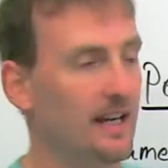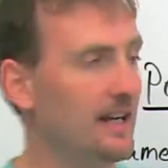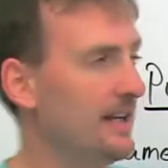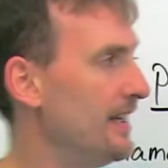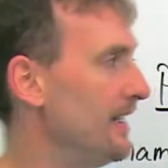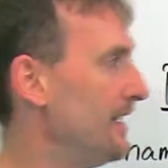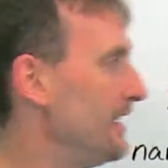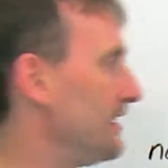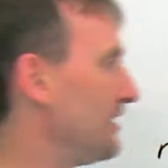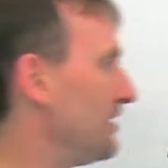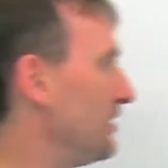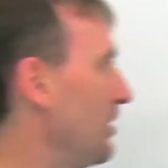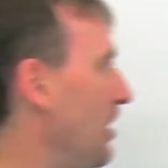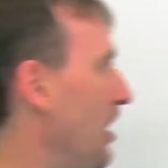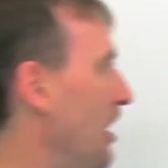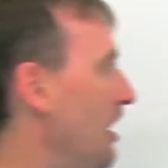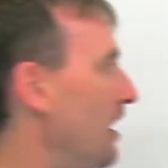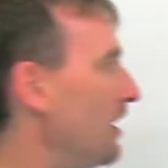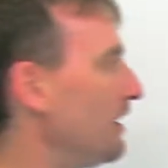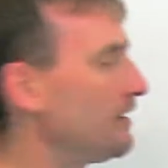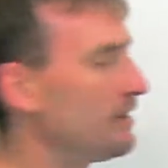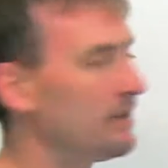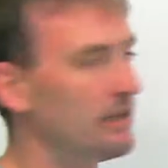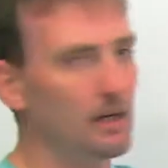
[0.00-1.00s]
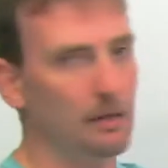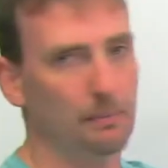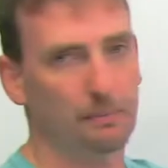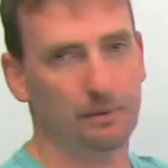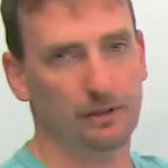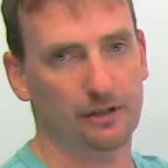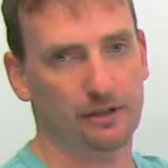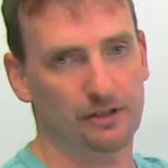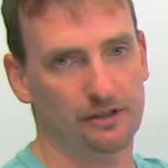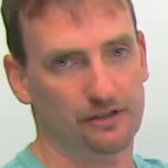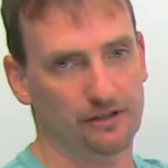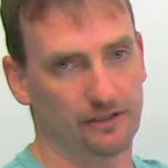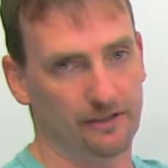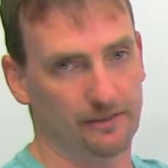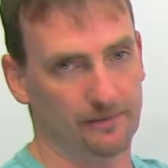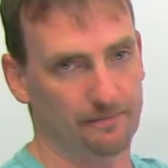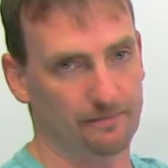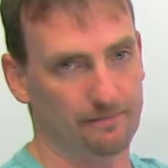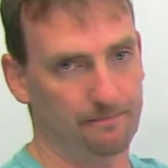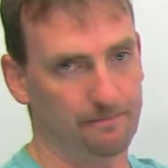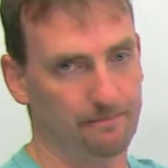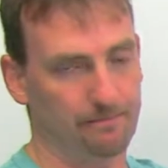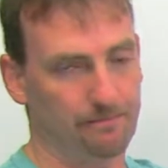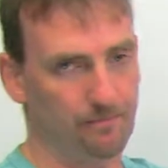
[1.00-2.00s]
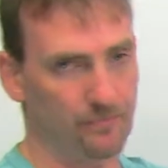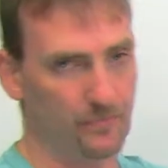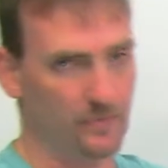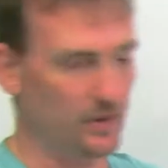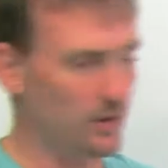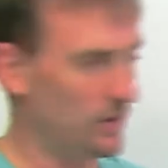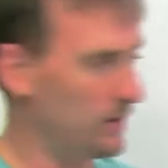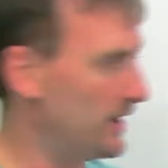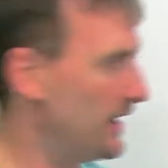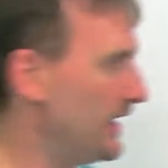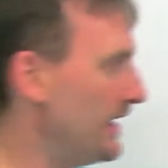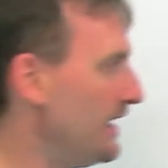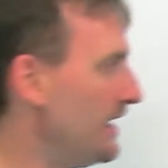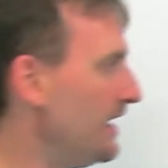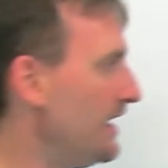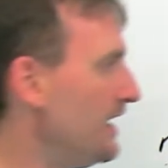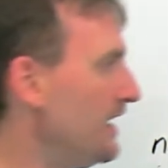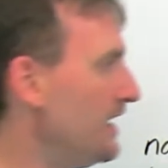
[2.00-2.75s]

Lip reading: It is not a person, okay?